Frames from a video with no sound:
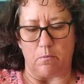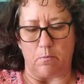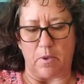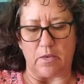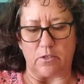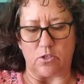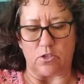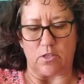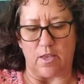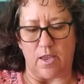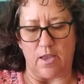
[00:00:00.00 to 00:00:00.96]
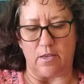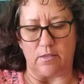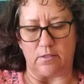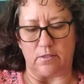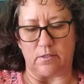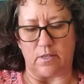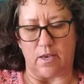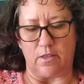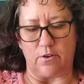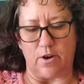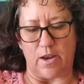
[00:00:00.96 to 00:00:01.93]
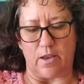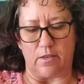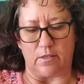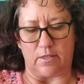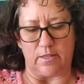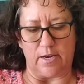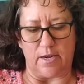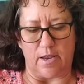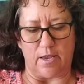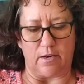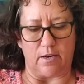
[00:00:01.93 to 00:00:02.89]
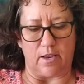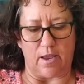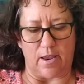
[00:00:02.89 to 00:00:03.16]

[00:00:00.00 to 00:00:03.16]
pinch the end, the other end, the clean end,